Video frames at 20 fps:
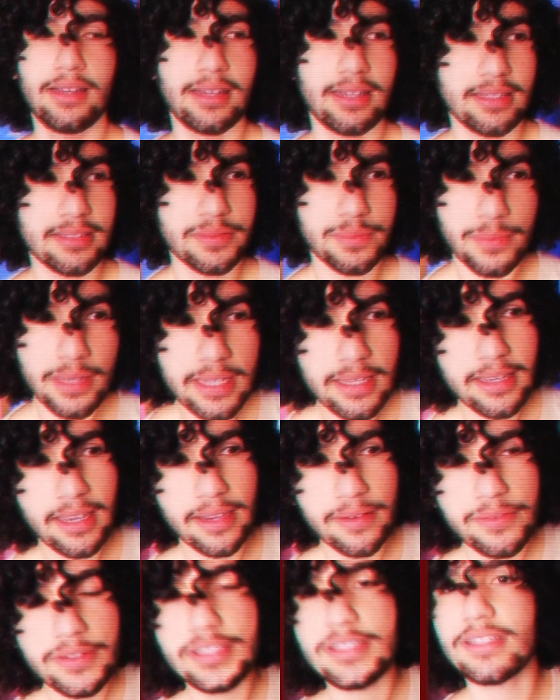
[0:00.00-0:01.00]
is make
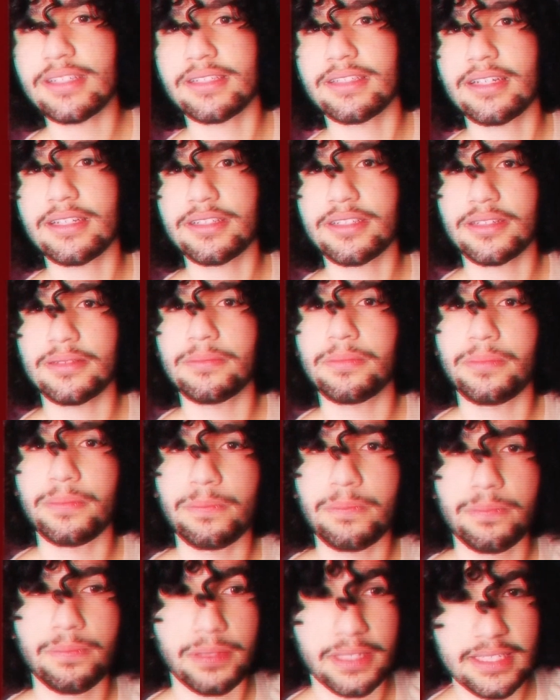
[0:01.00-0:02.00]
every
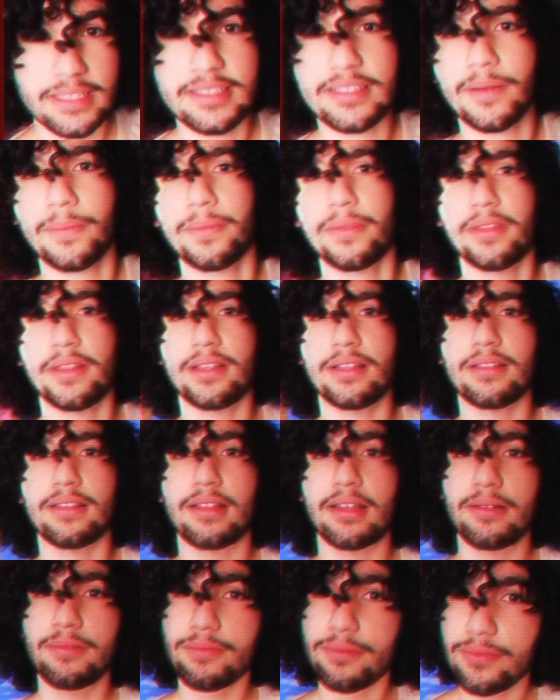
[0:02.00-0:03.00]
decision be something
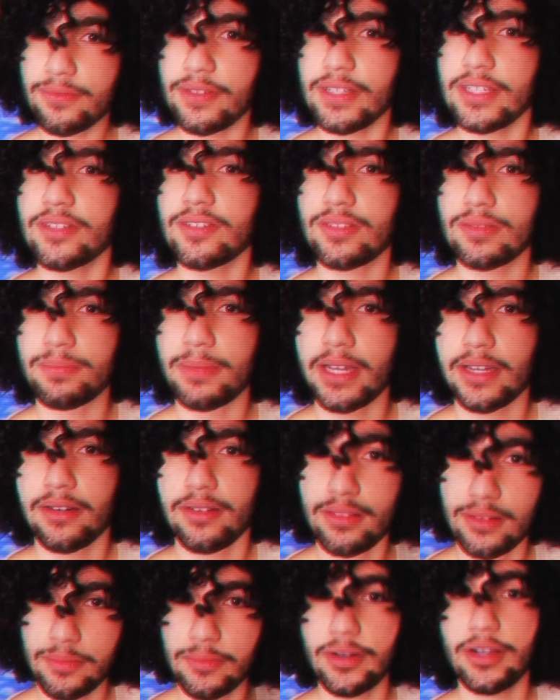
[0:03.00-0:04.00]
that feels better
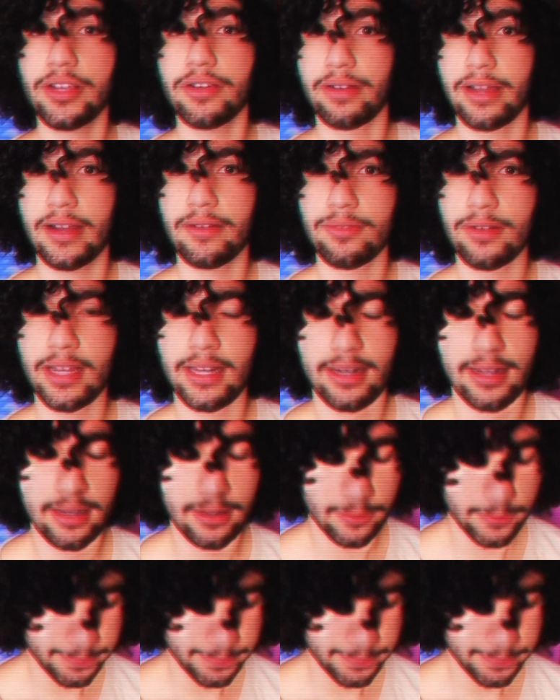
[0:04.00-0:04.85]
than where you're at right now.